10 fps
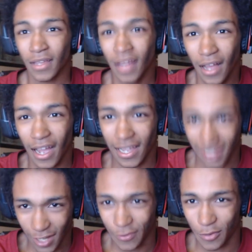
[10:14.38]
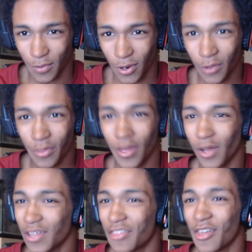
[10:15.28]
I love you, bro. The
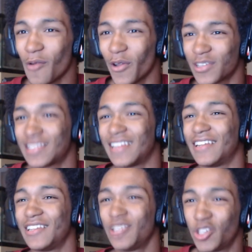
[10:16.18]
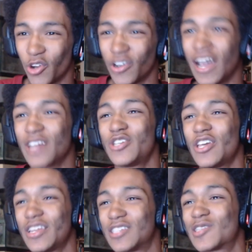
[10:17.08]
only thing worse than your
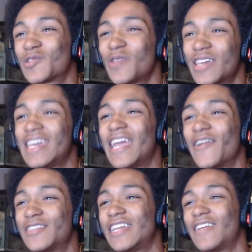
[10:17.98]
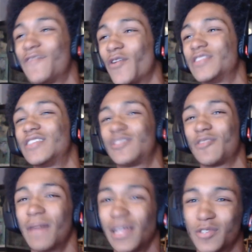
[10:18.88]
nauseating, squeaky, irritating voice is your
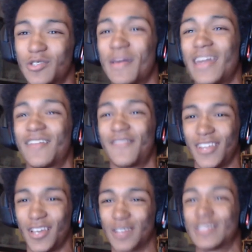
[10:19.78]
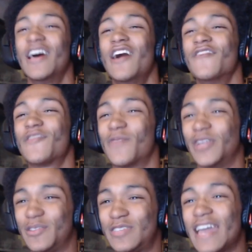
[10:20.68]
melodramatic videos from when you
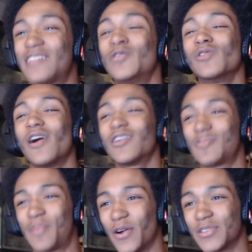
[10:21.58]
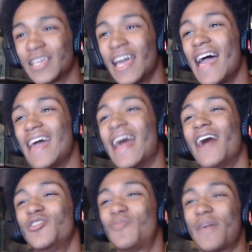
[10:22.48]
take too long to post and how
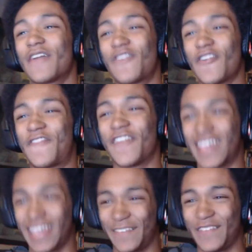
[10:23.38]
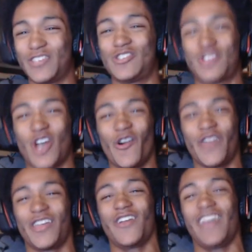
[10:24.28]
you beg for forgiveness, showing
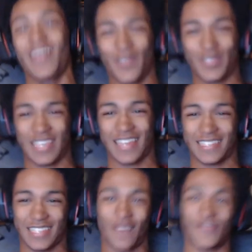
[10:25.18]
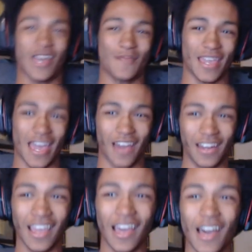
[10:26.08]
your inner sad self coming out
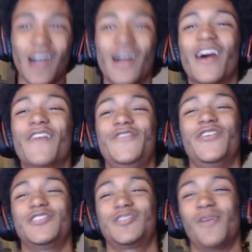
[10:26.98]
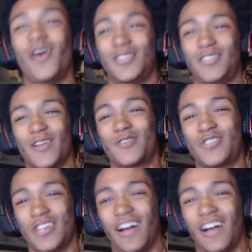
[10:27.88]
of your small dark shell.